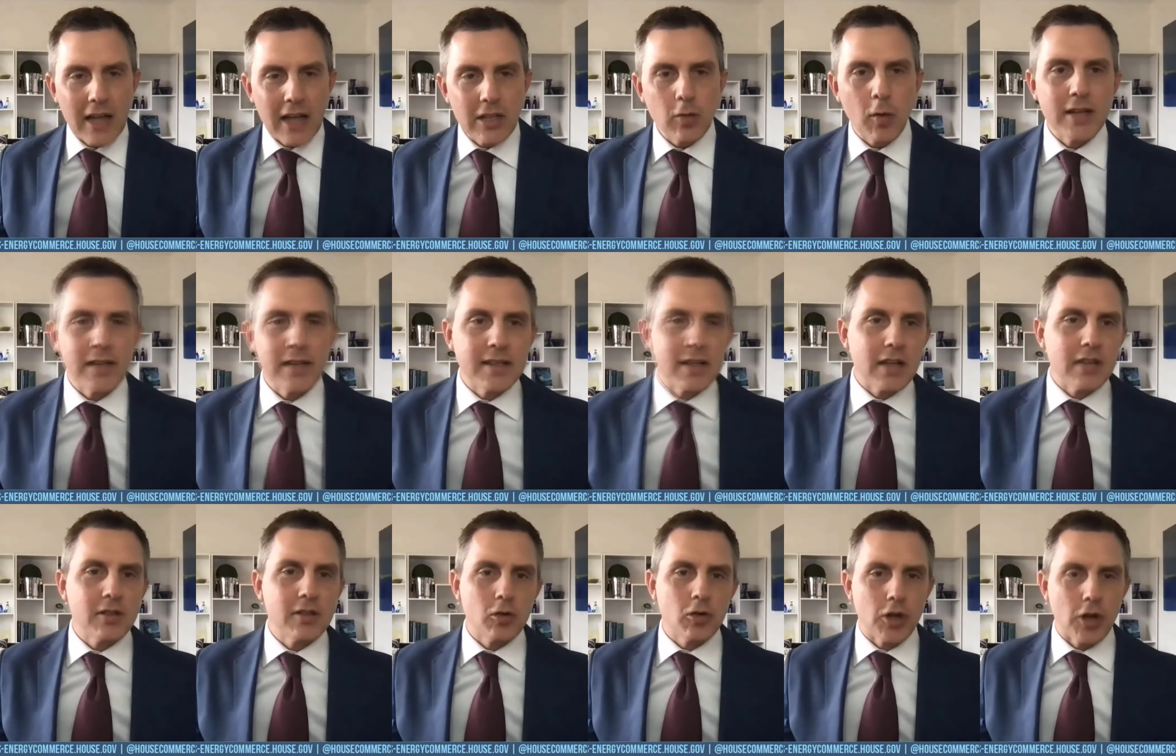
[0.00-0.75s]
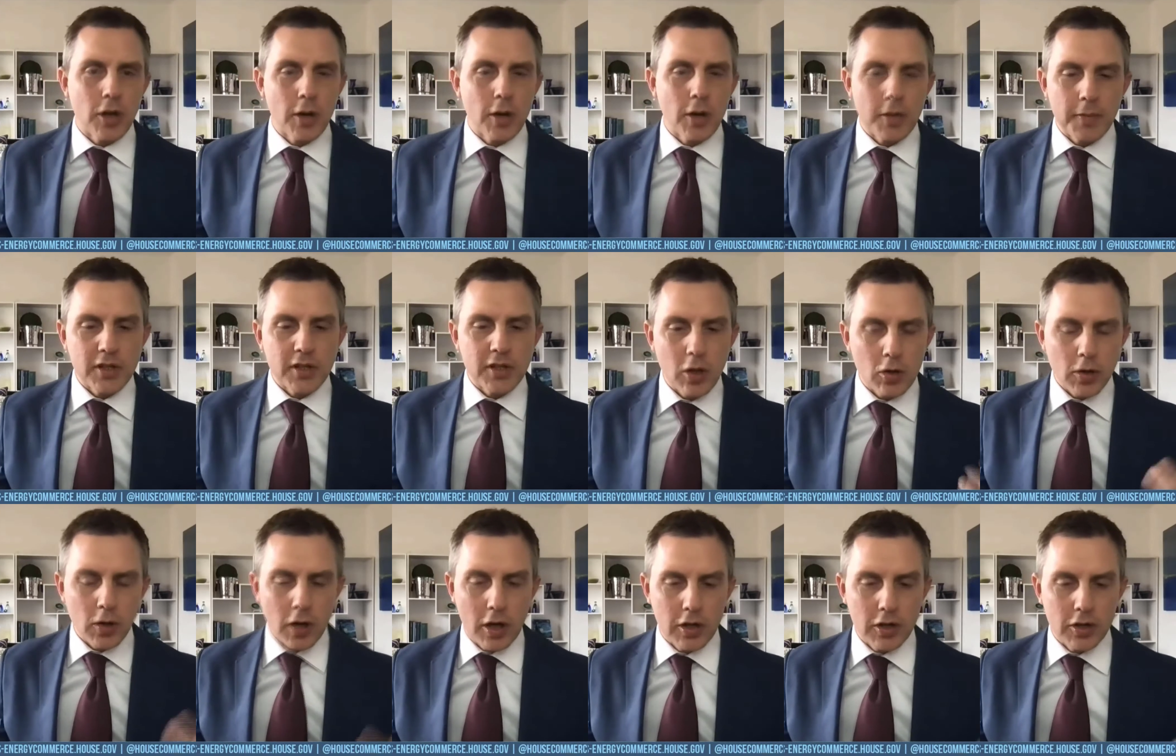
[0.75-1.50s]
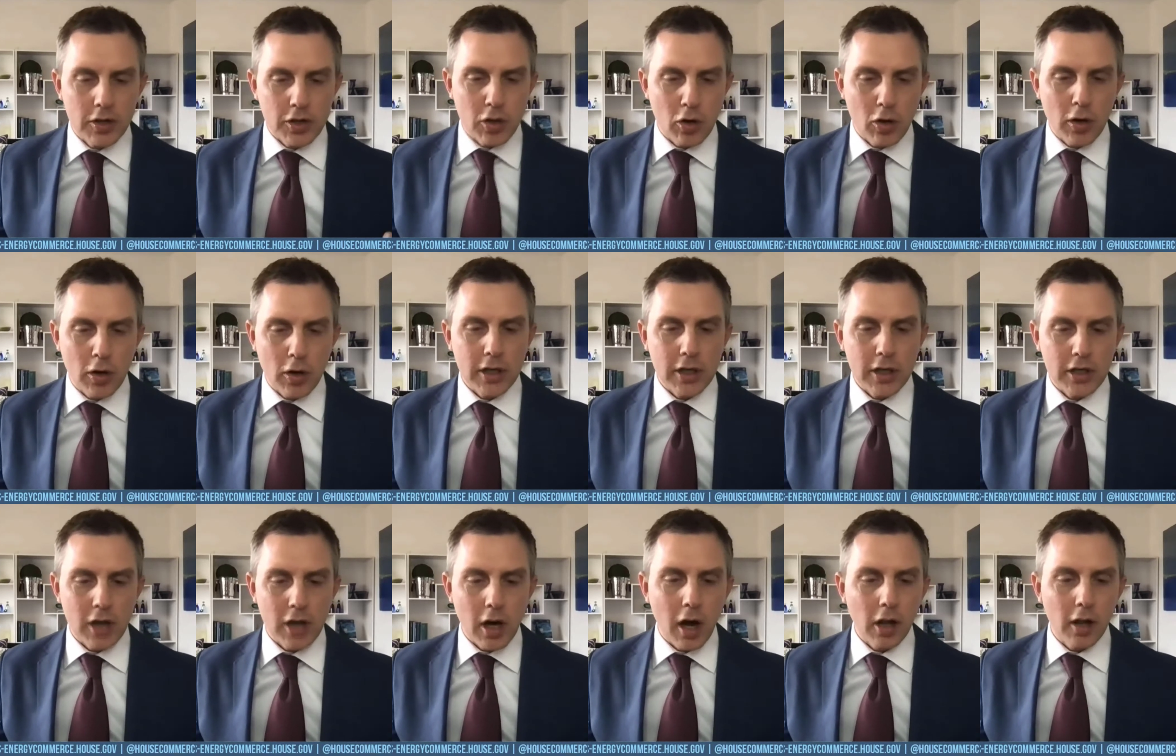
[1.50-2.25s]
That's why censorship is so
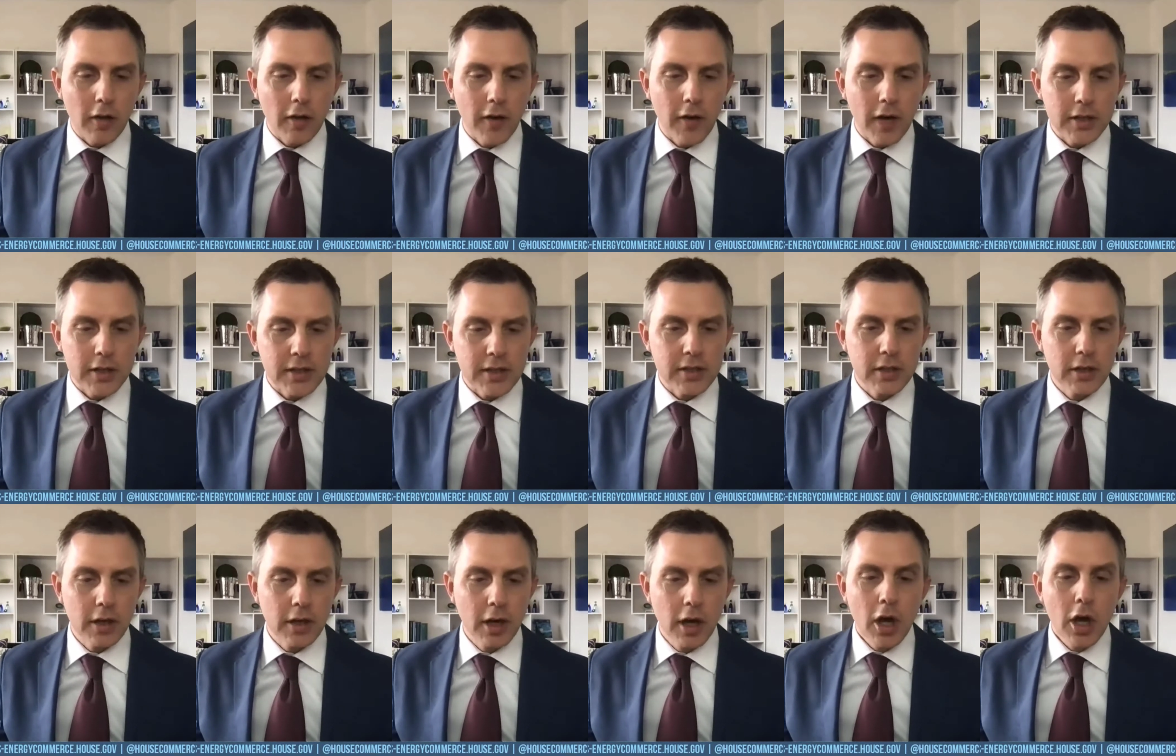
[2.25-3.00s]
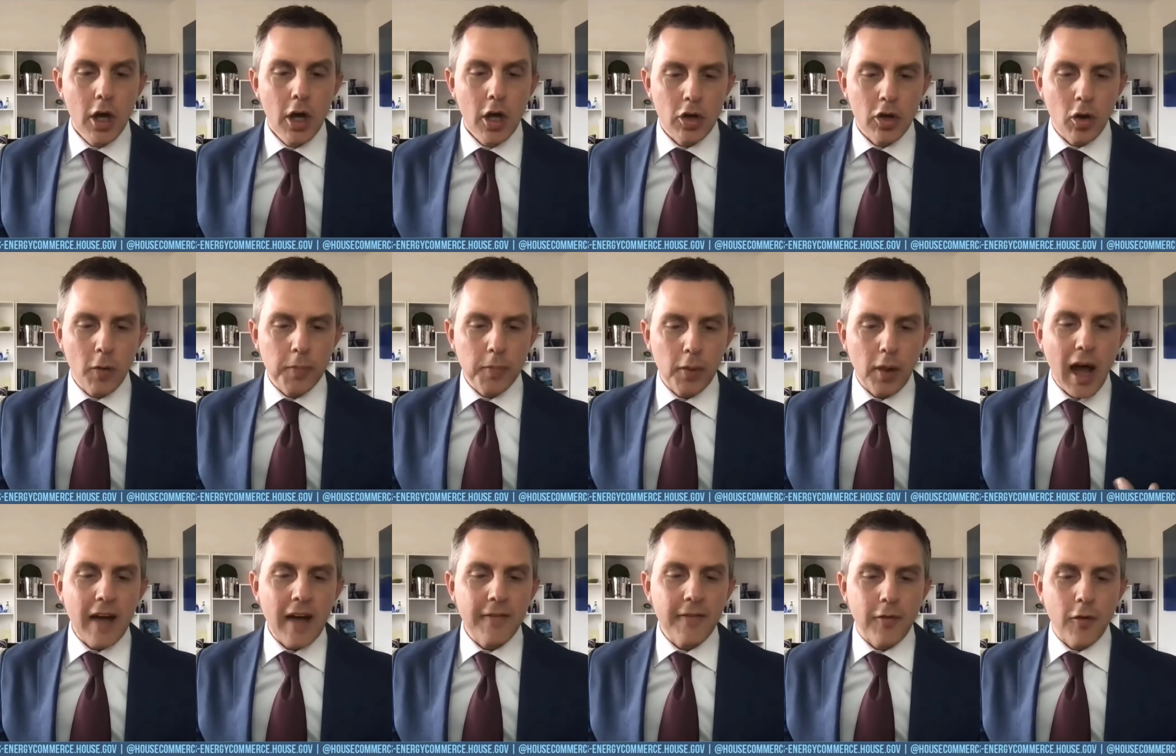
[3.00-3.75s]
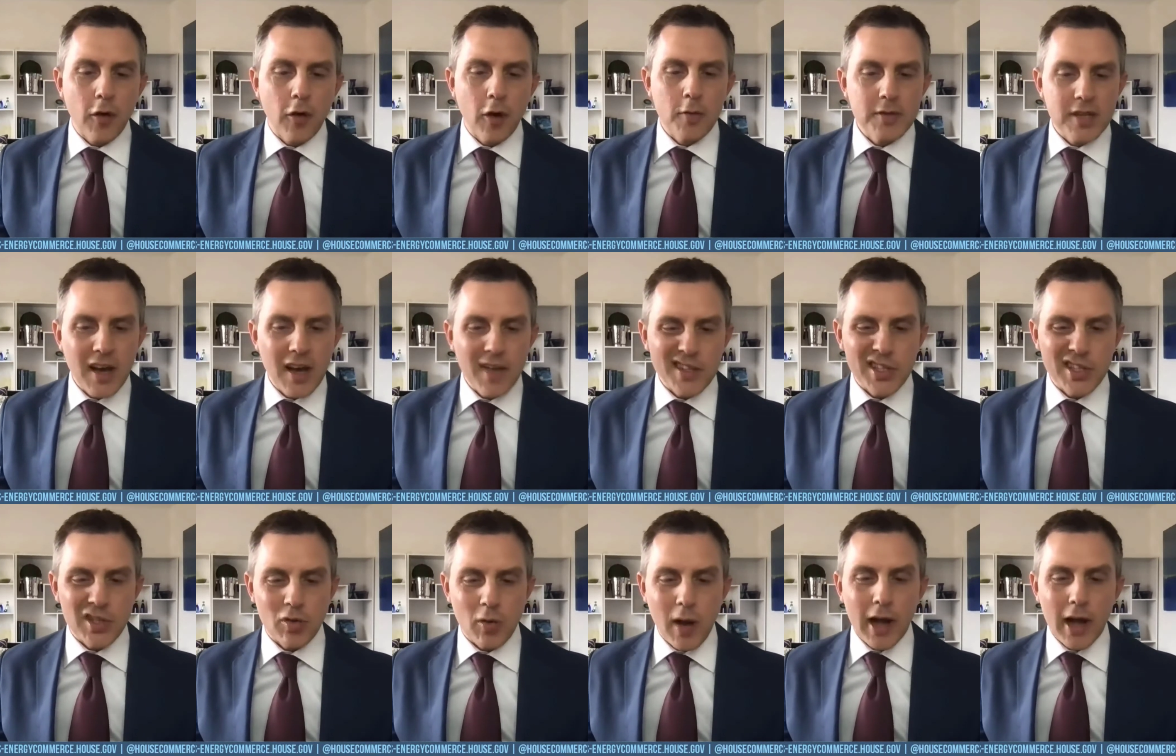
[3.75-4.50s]
concerning to all of us. Your platforms have
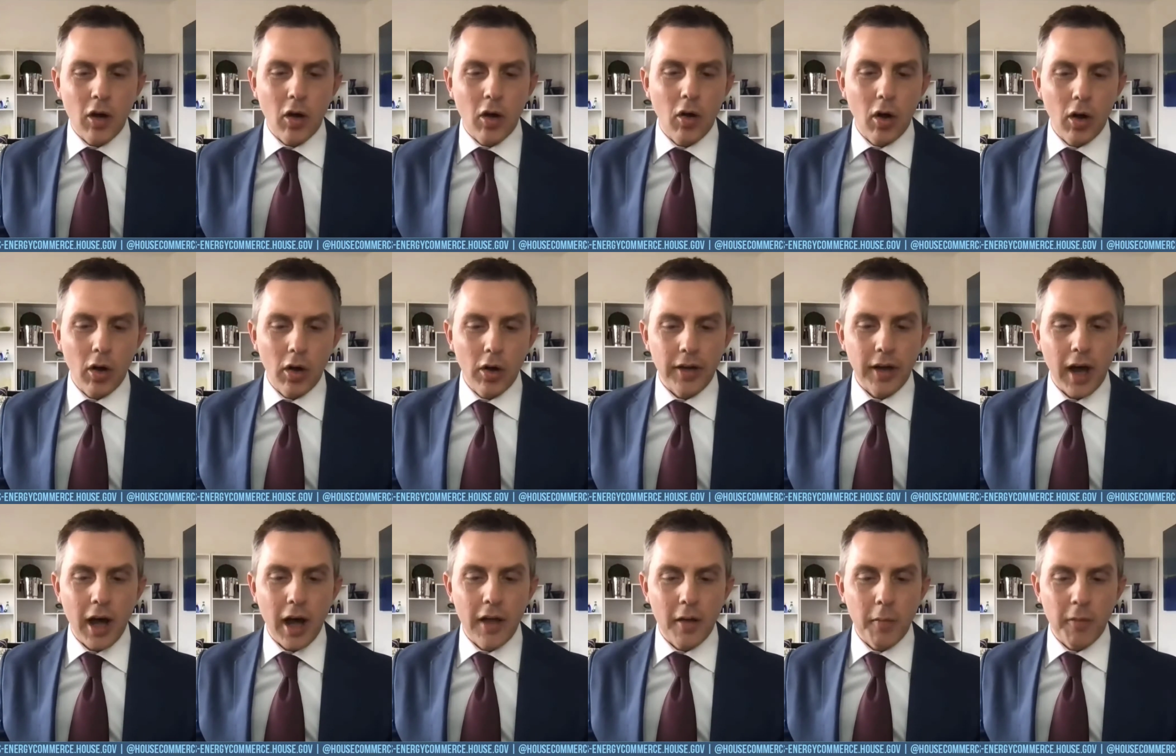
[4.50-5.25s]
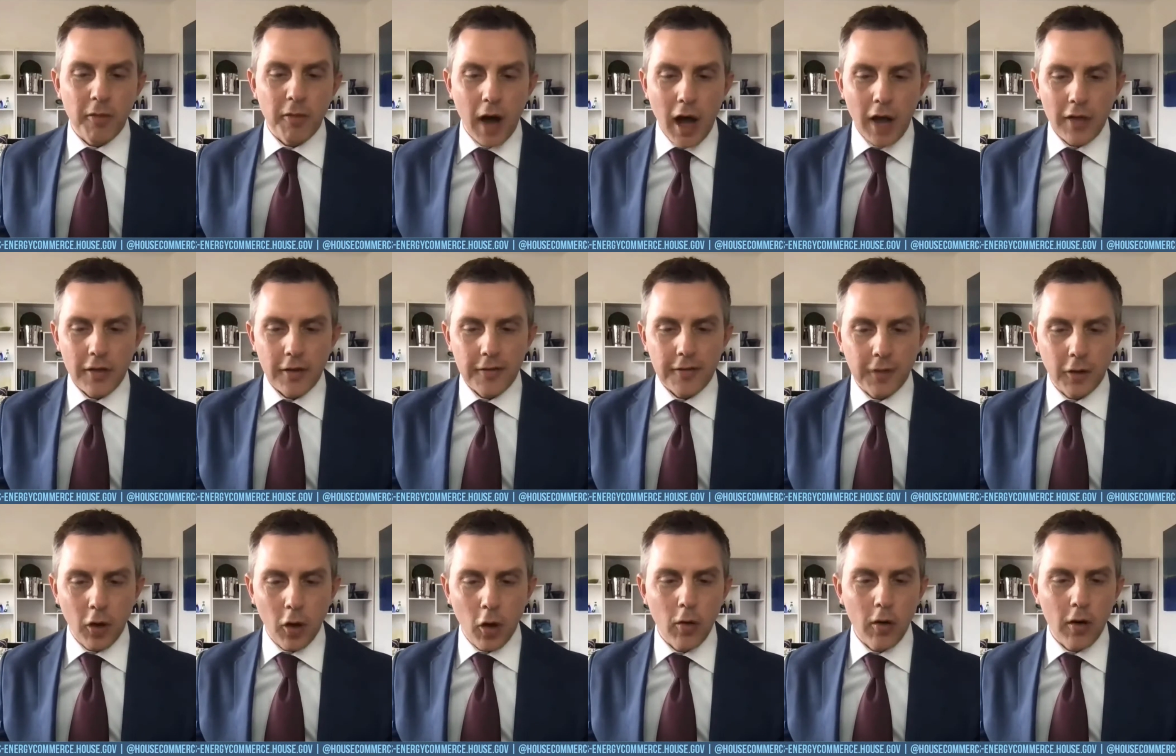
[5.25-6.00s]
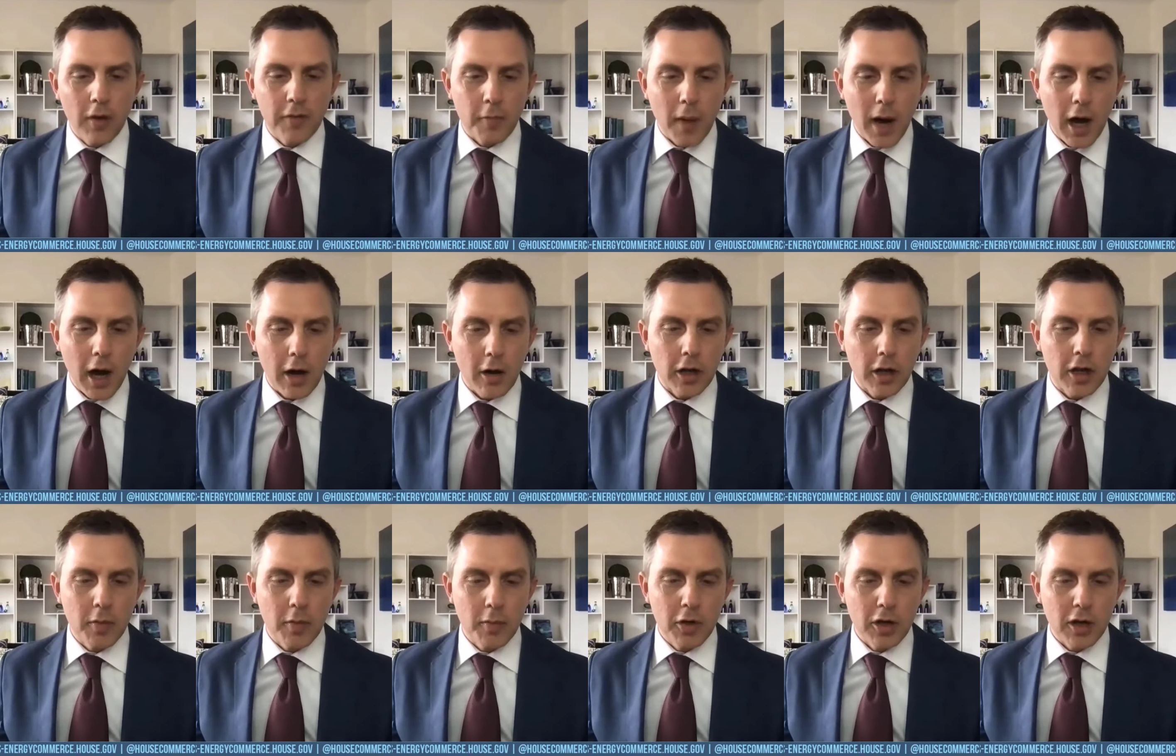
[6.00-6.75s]
a stranglehold on the flow of
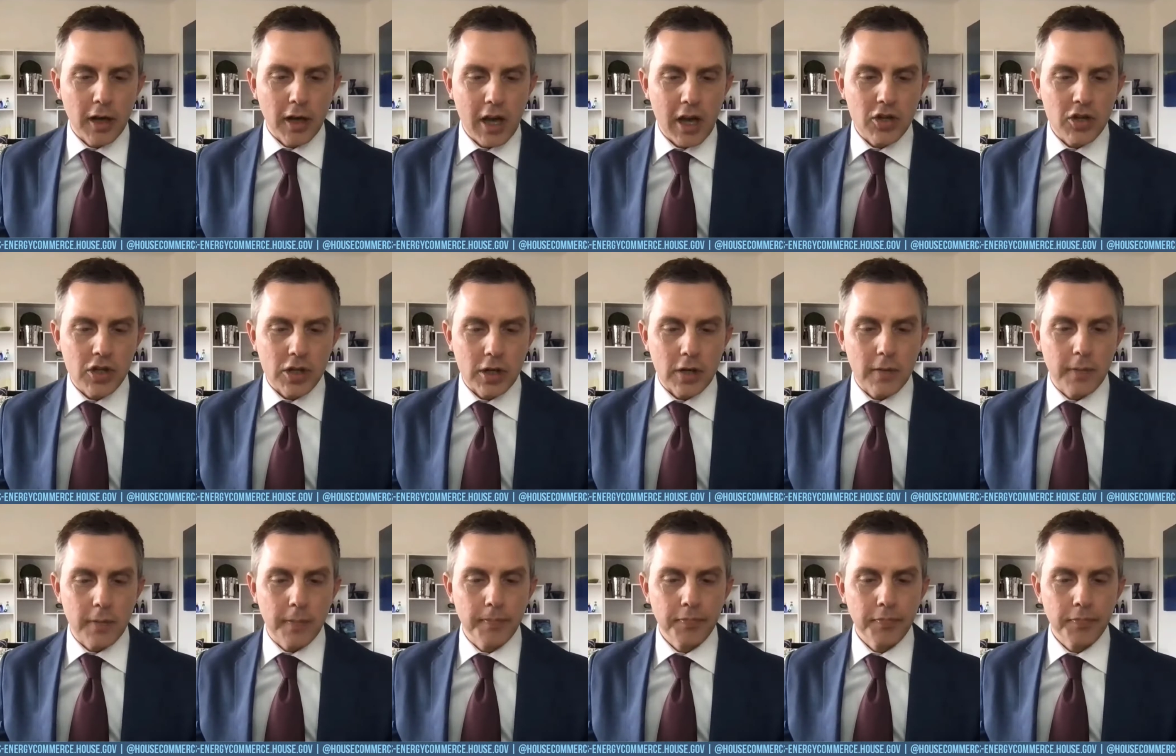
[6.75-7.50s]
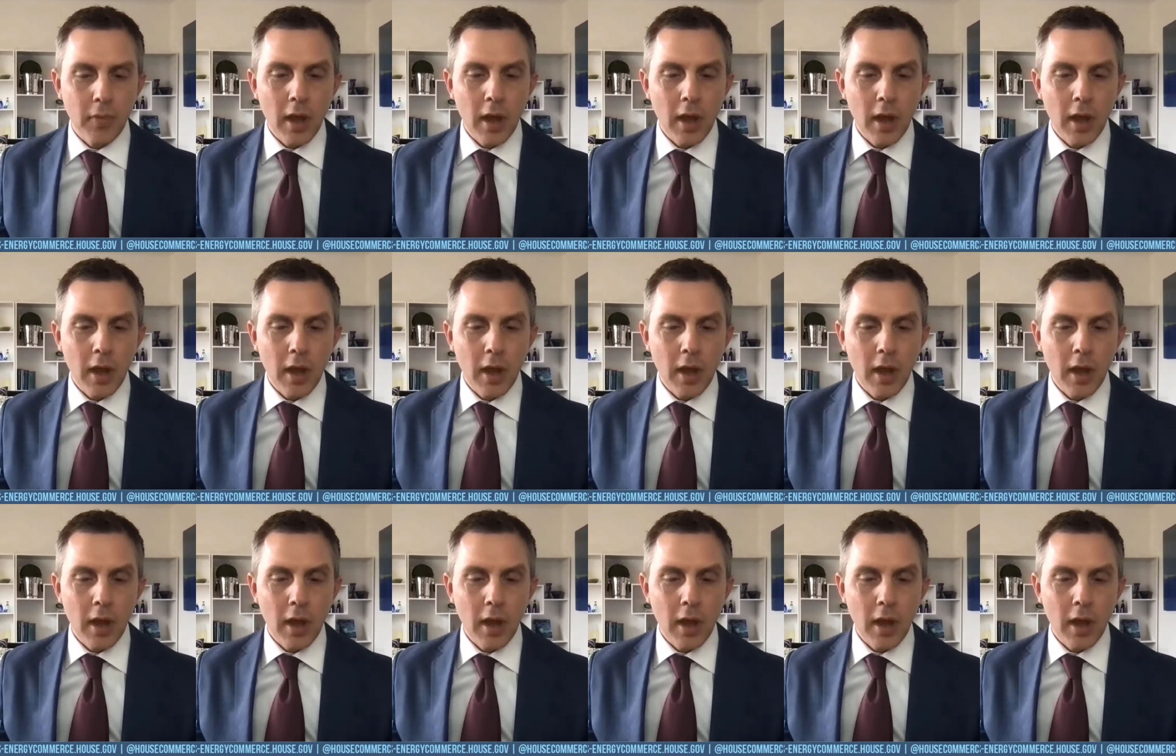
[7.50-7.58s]
modern communication.